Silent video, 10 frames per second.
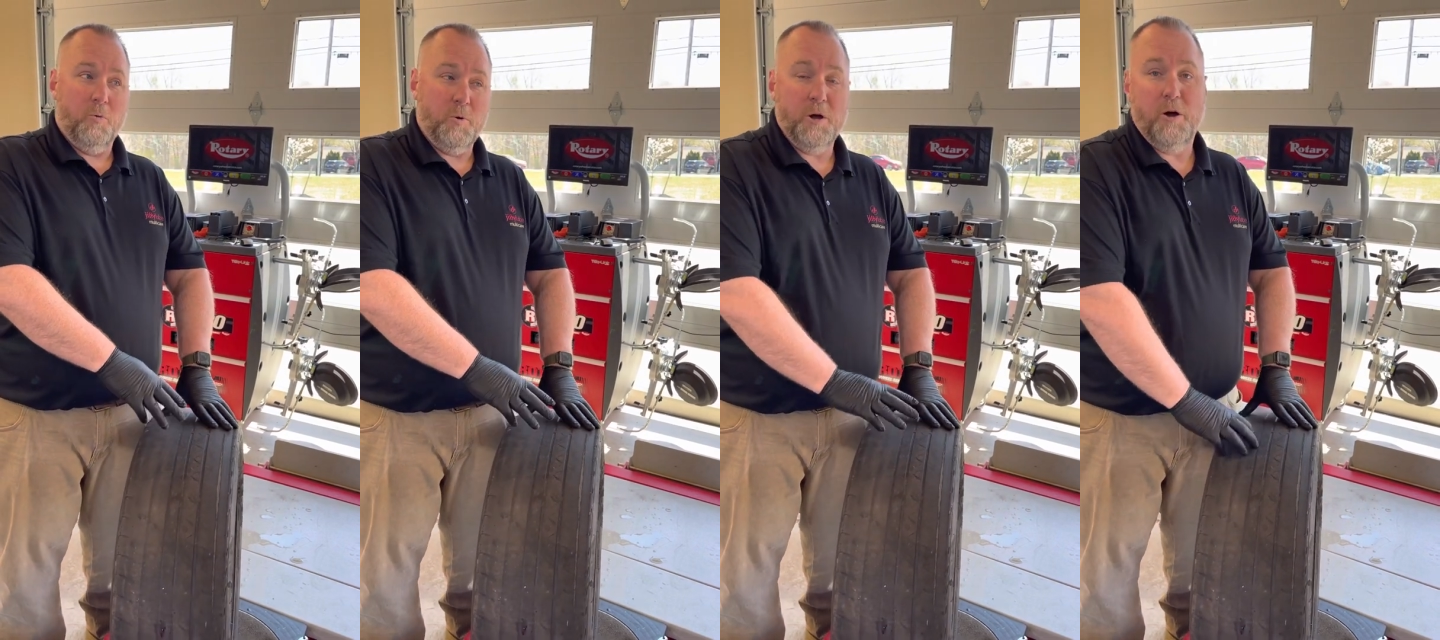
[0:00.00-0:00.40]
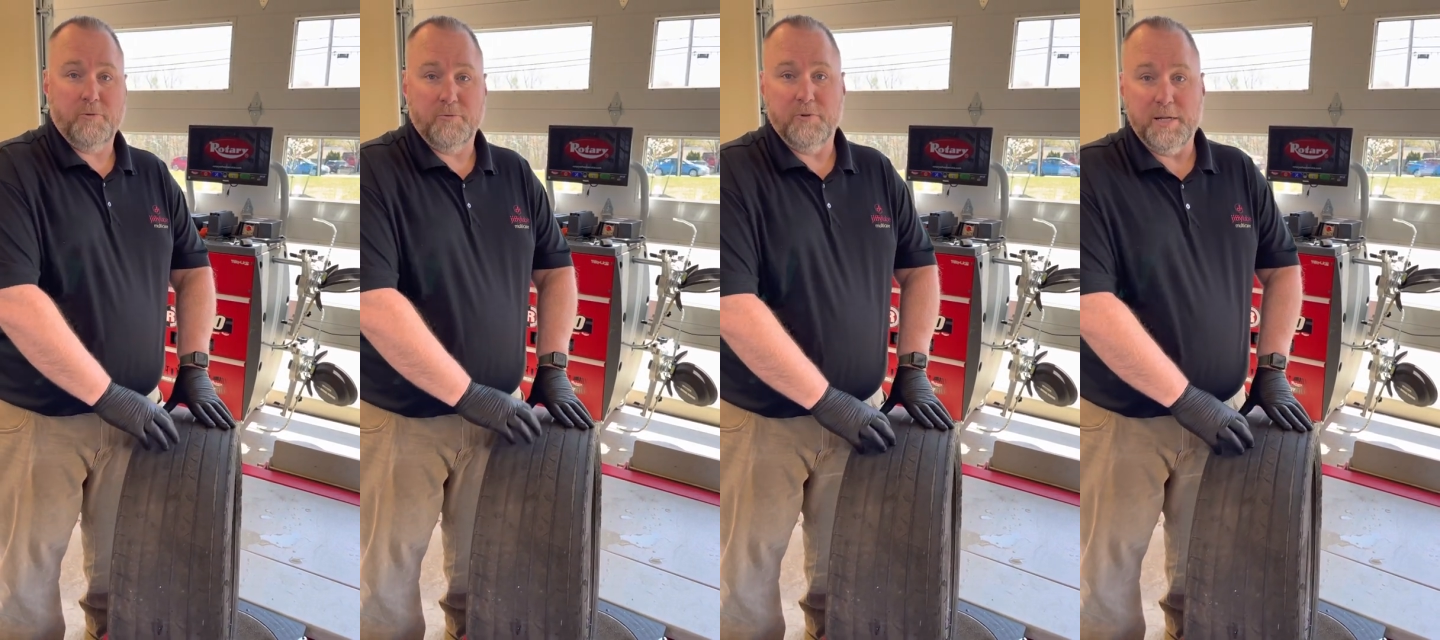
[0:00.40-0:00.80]
We
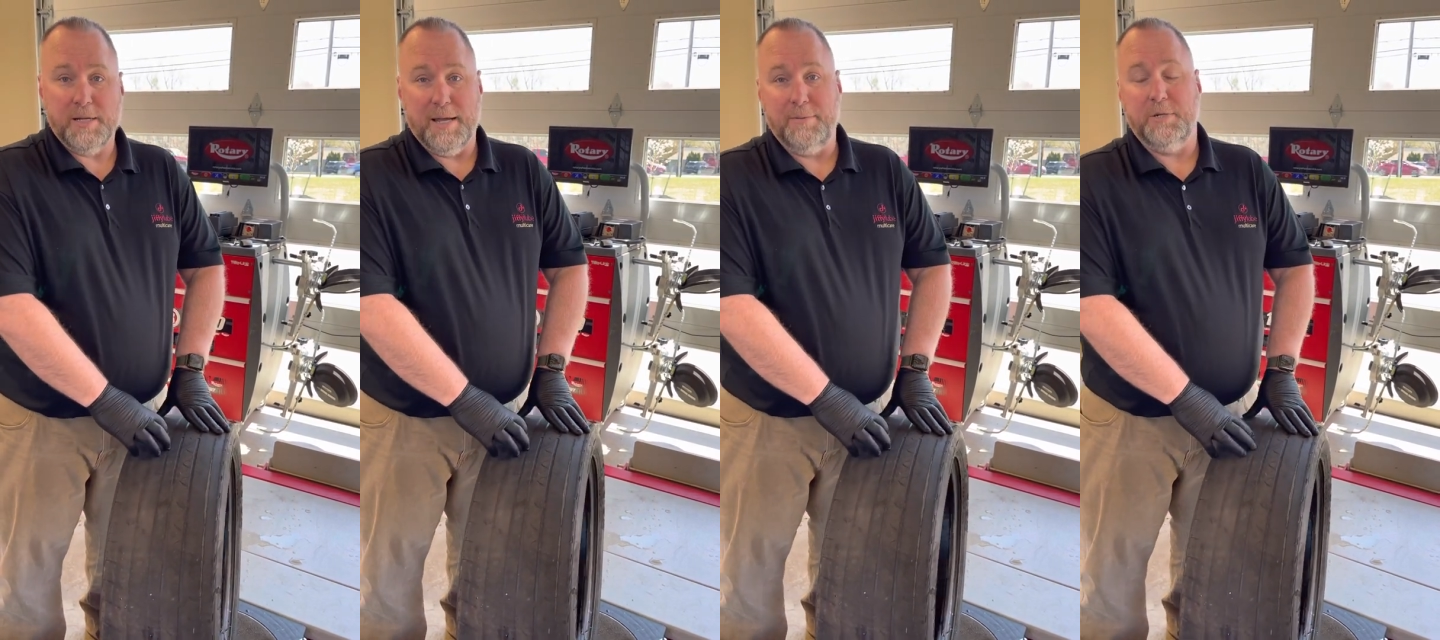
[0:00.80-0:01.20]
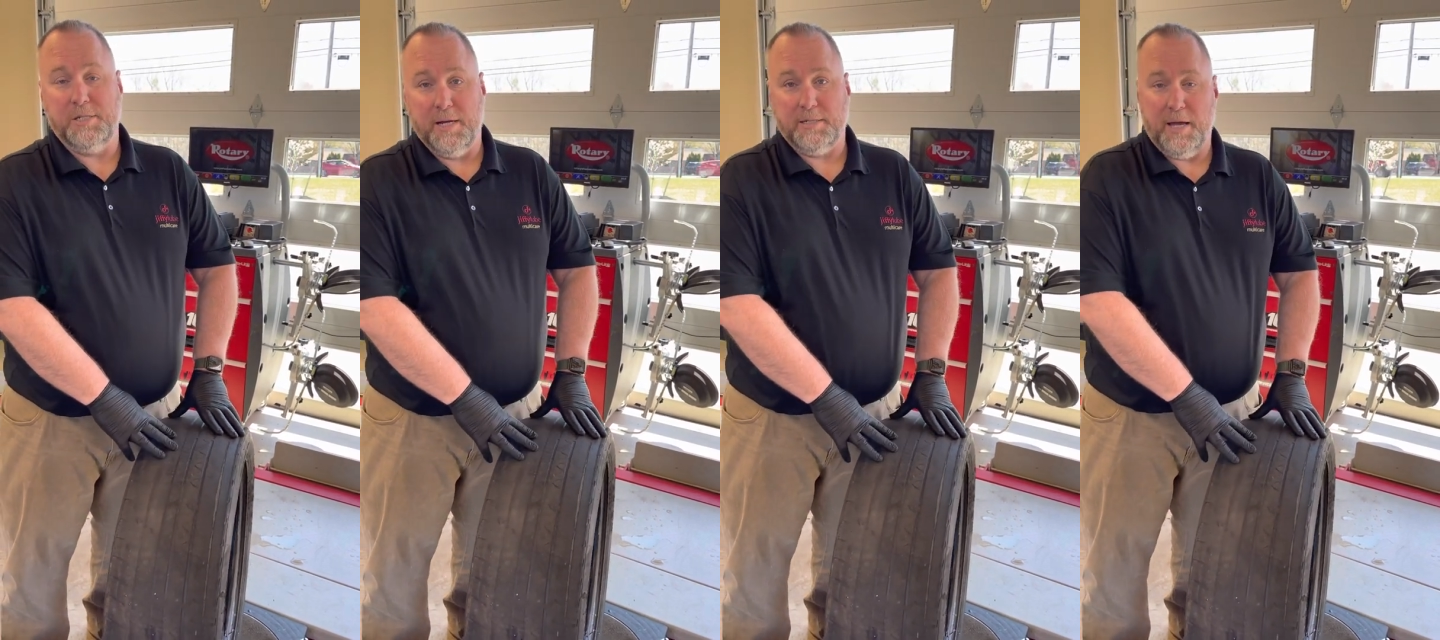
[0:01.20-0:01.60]
offer free alignment
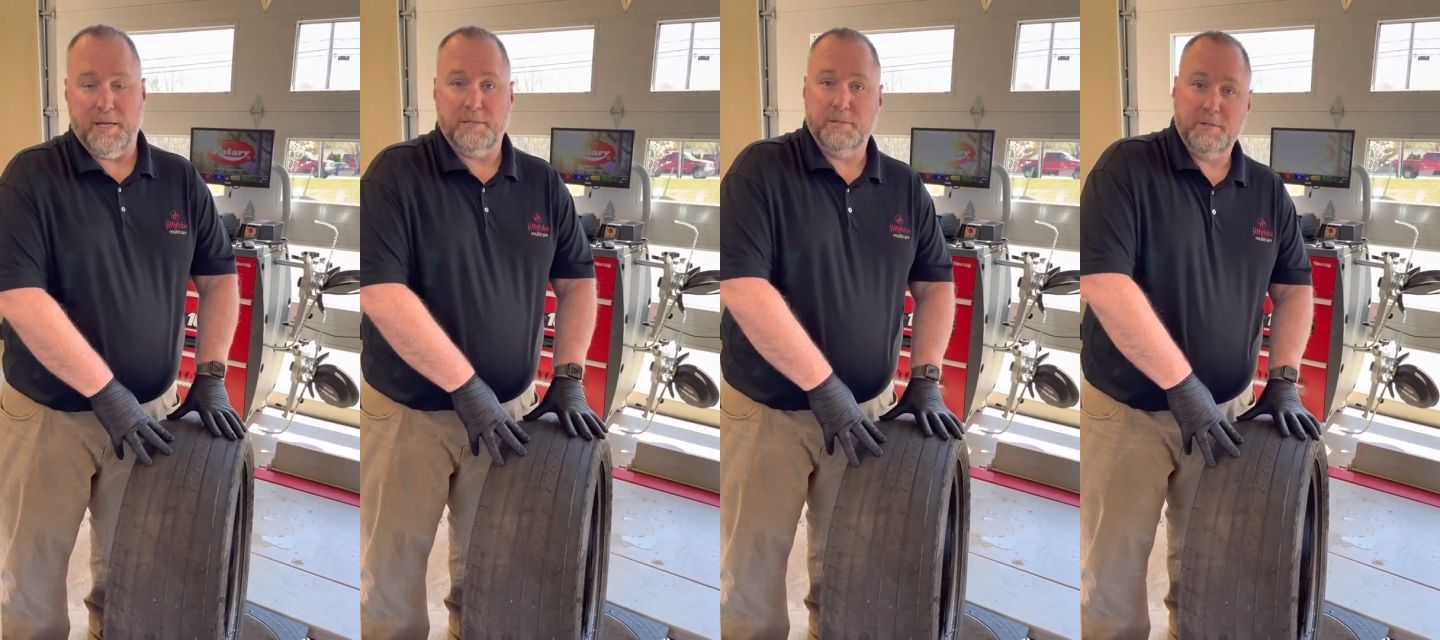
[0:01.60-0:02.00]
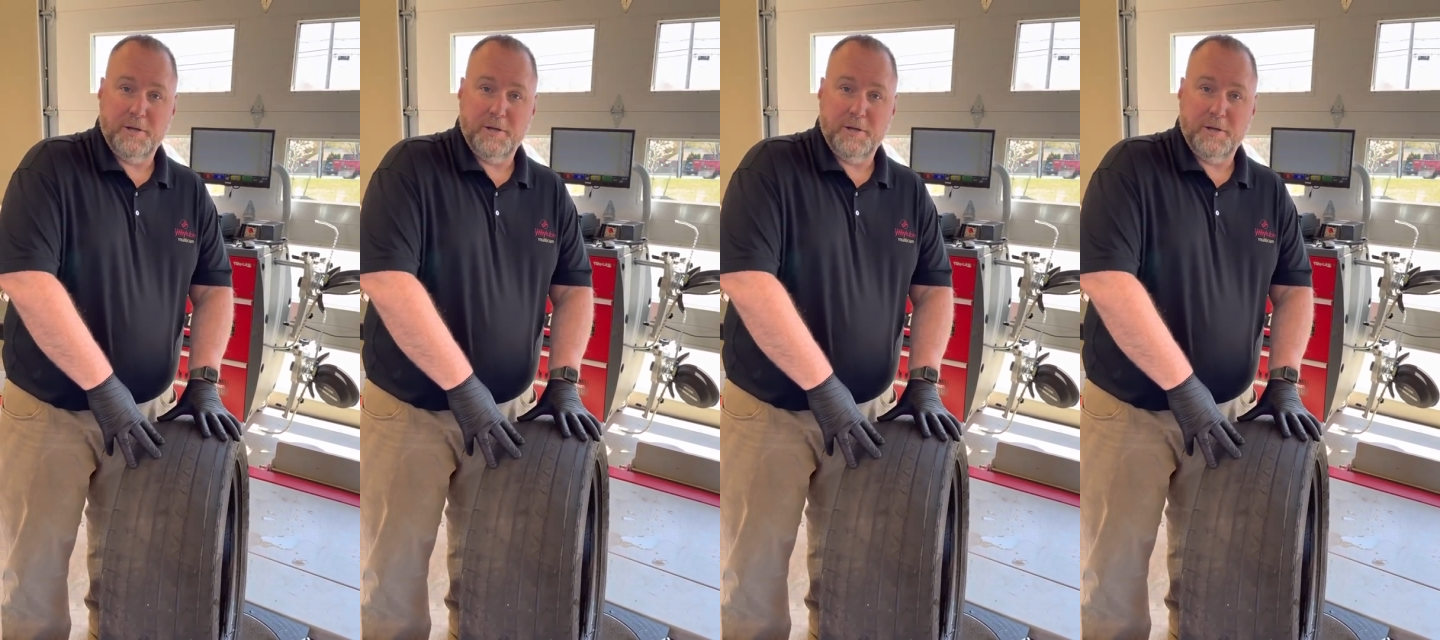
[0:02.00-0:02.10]
checks, guys.